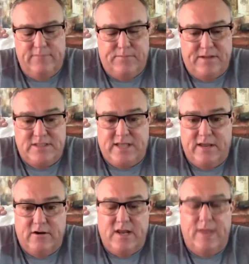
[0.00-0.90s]
Penske
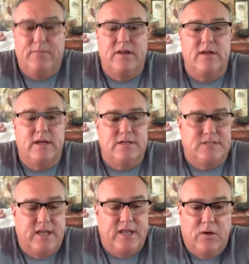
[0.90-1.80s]
Entertainment uh,
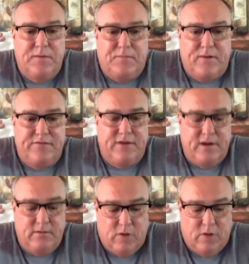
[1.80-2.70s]
CEO and President
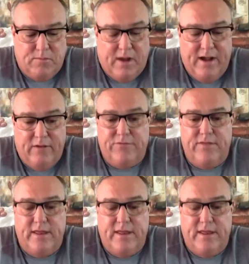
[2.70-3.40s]
Mark Miles that